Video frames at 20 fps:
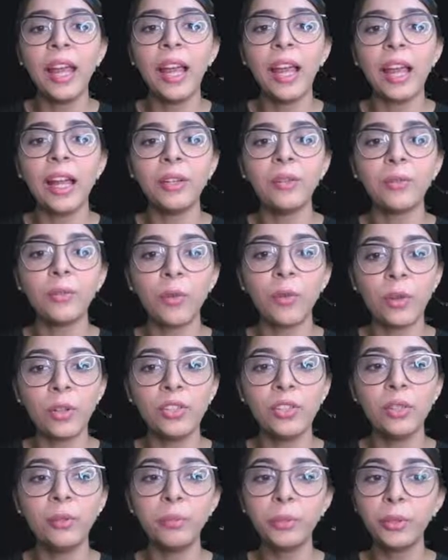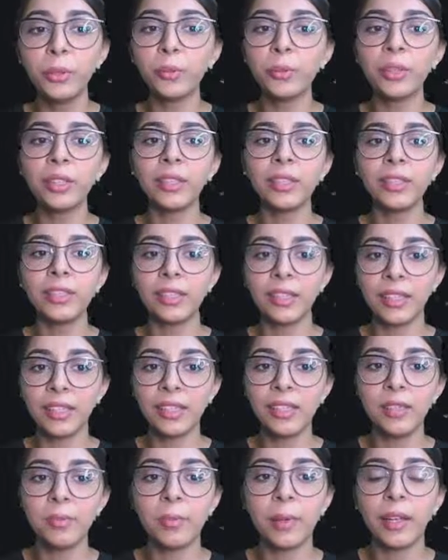and watch him doing the
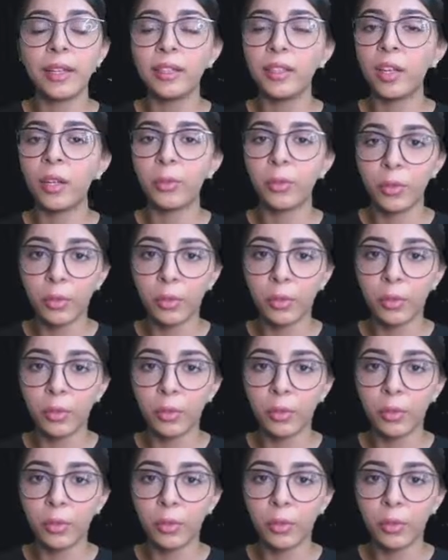things by the hour